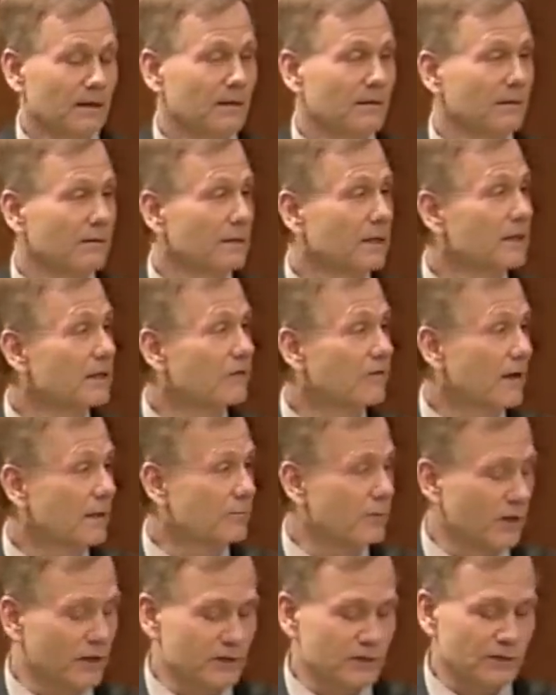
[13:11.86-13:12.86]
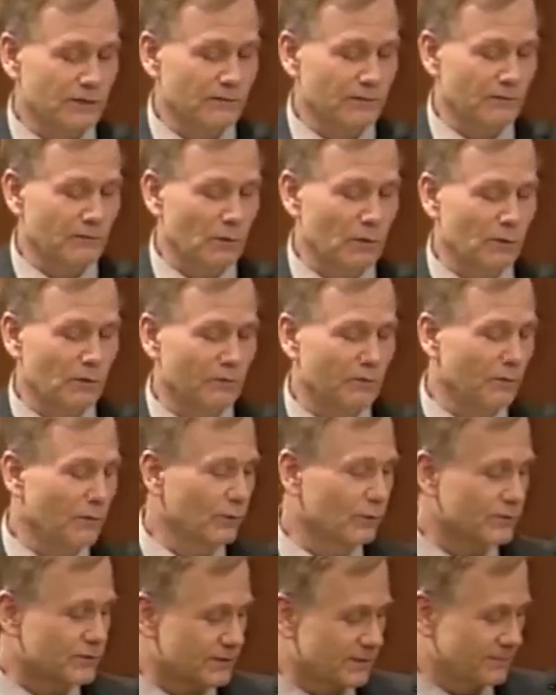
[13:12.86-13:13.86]
uh, in the vibration of the vocal
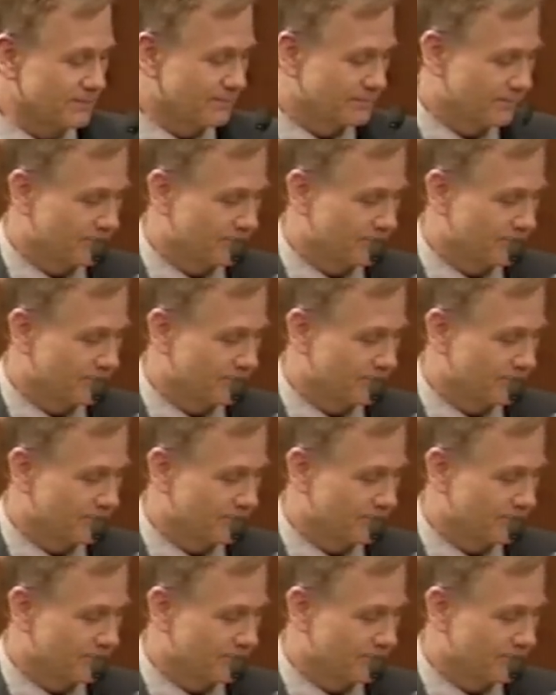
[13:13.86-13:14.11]
folds.